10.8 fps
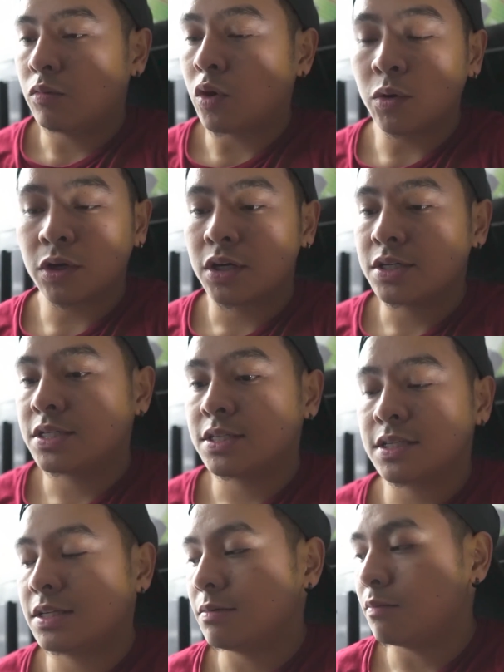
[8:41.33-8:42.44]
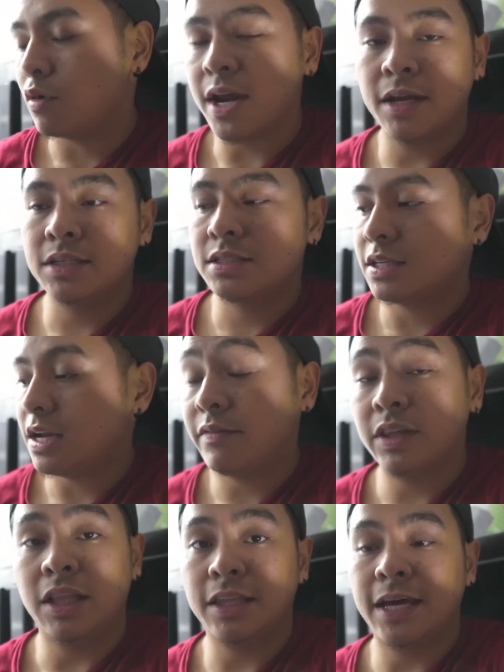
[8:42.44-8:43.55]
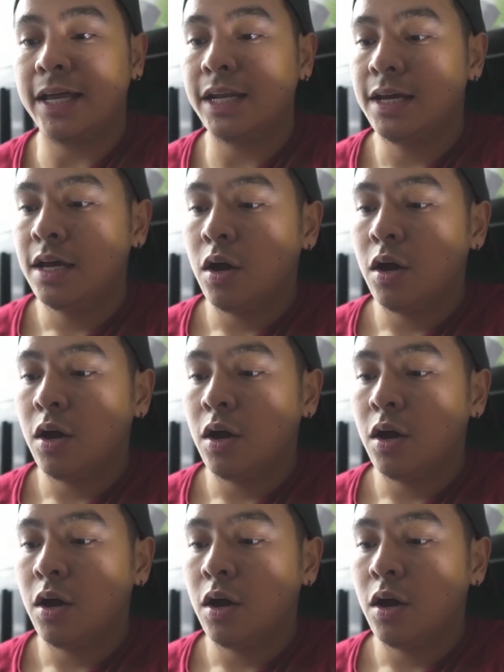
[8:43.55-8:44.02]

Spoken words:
rotors, brakes, and everything like that.